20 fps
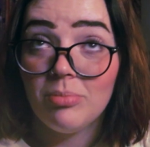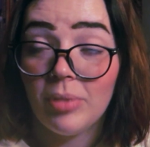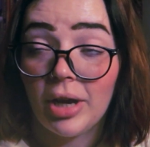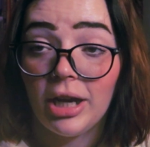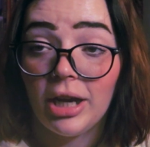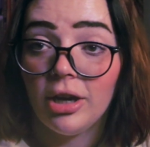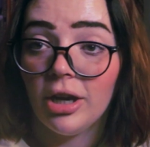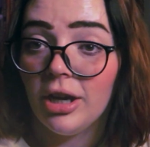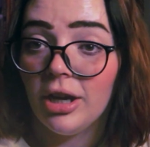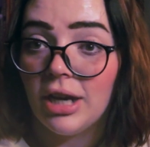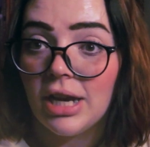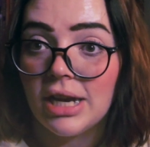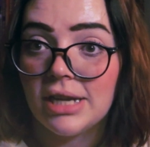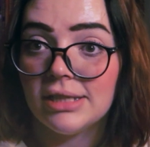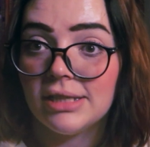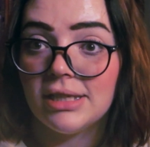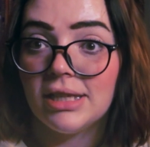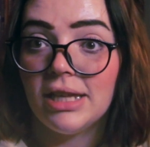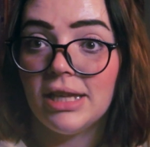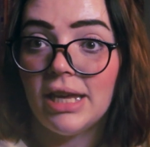Baker
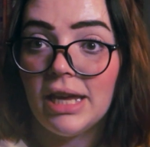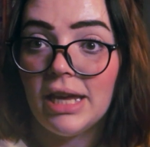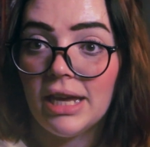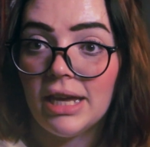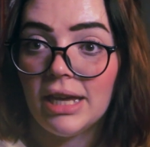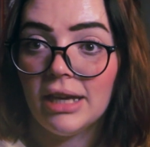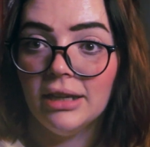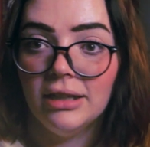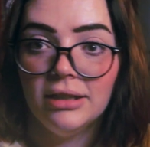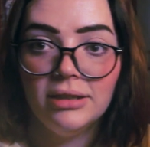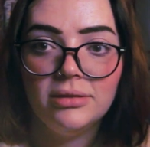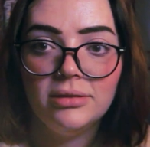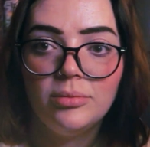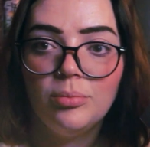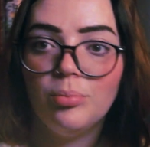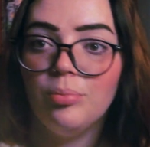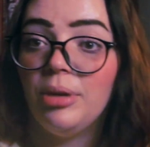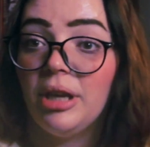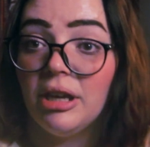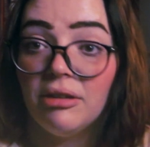is the
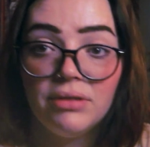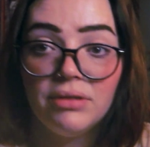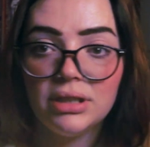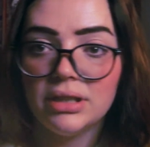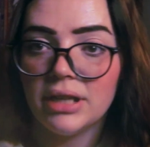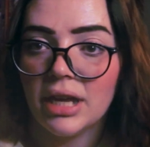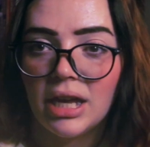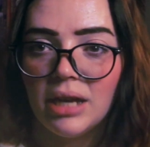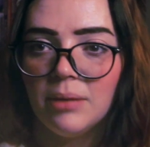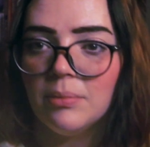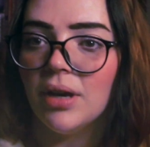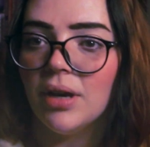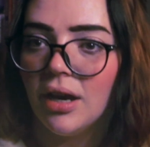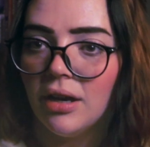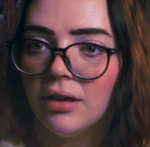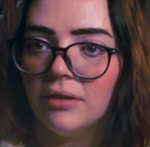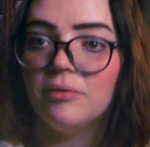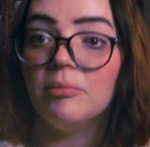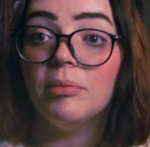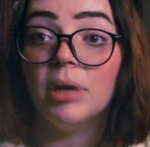given name
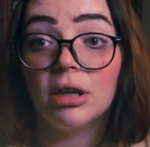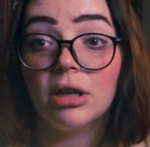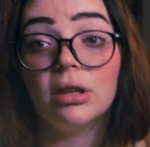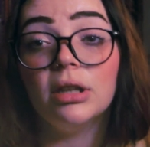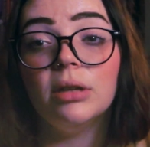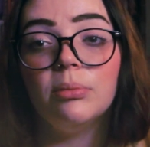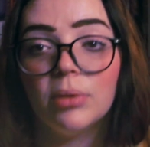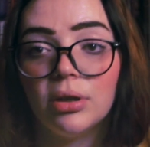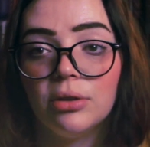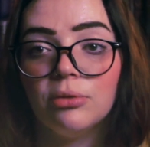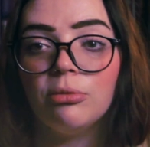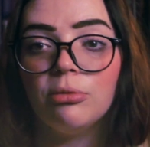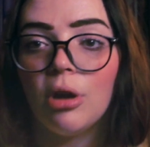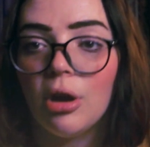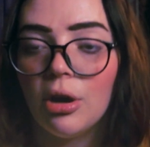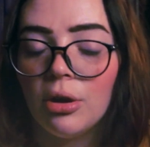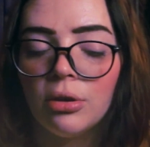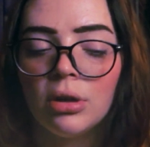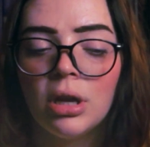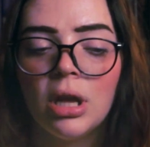of Marilyn
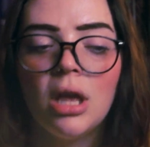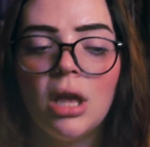Monroe,